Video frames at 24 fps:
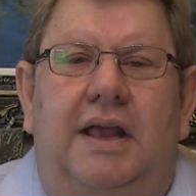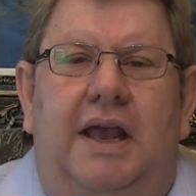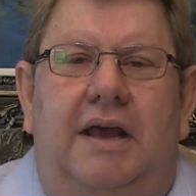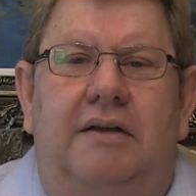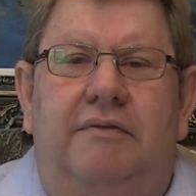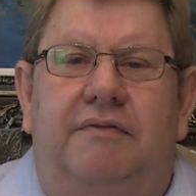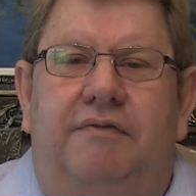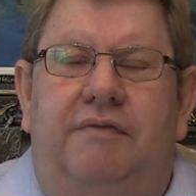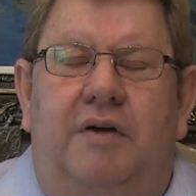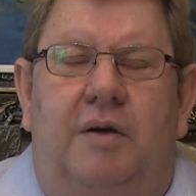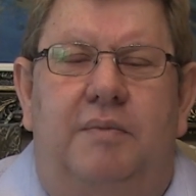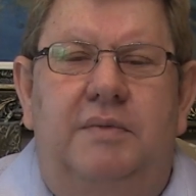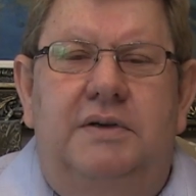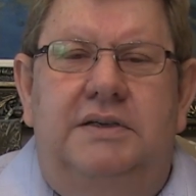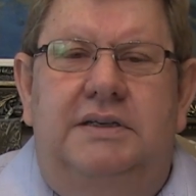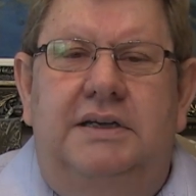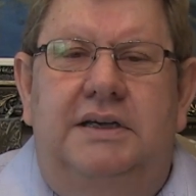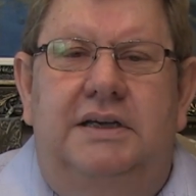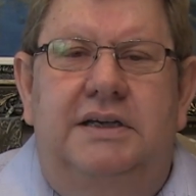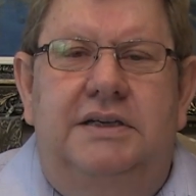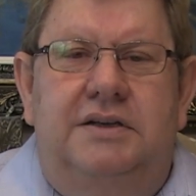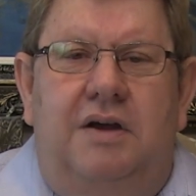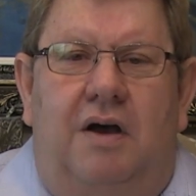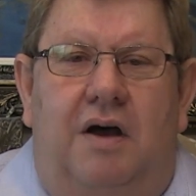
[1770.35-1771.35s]
and
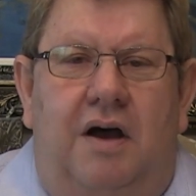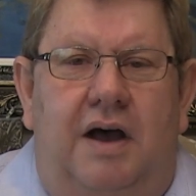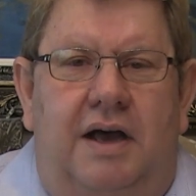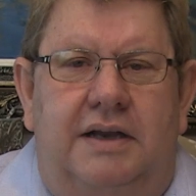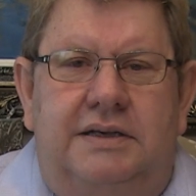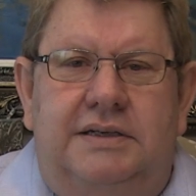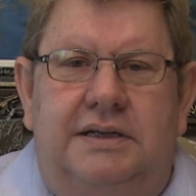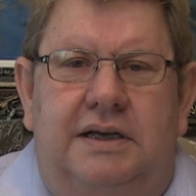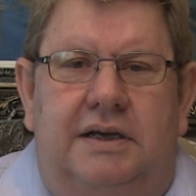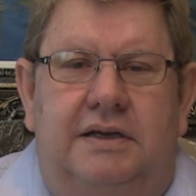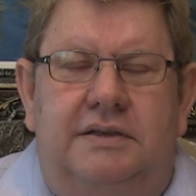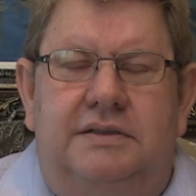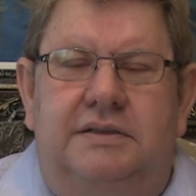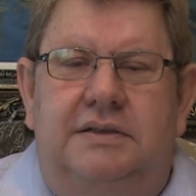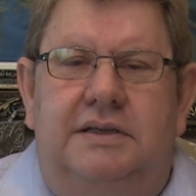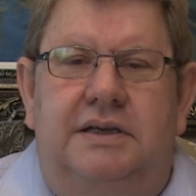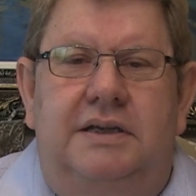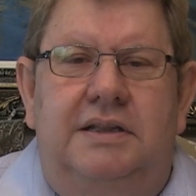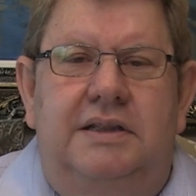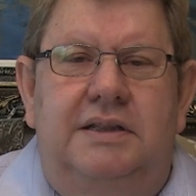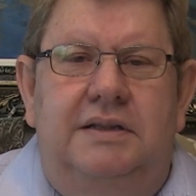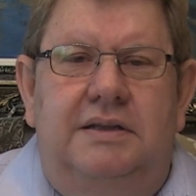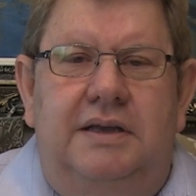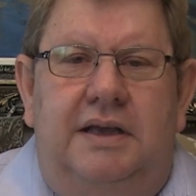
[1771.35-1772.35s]
vomiting his heart out
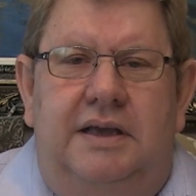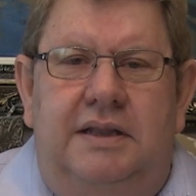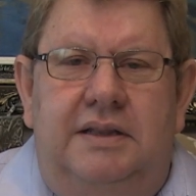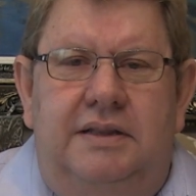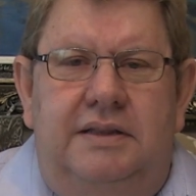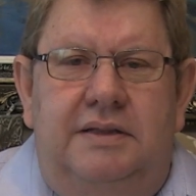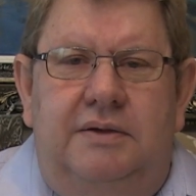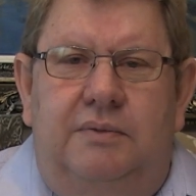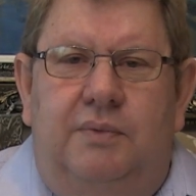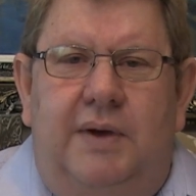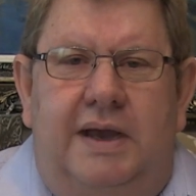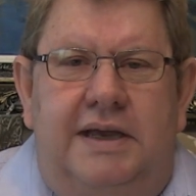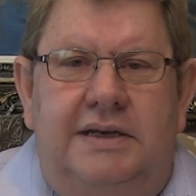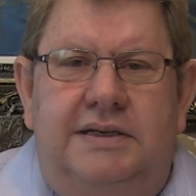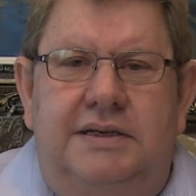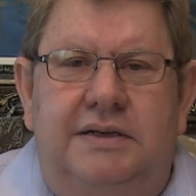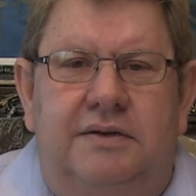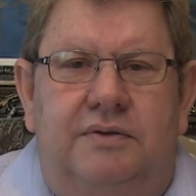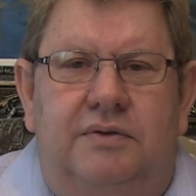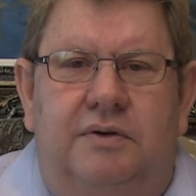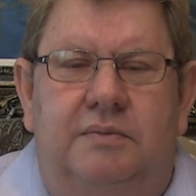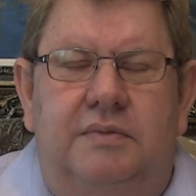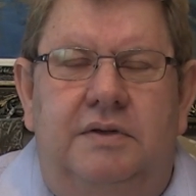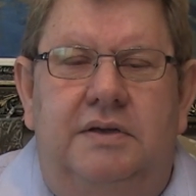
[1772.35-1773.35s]
in the
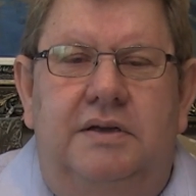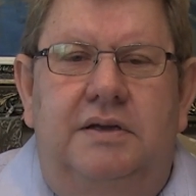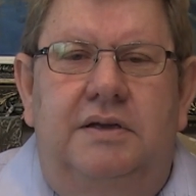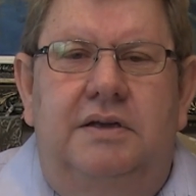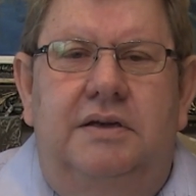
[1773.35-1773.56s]
waiting room,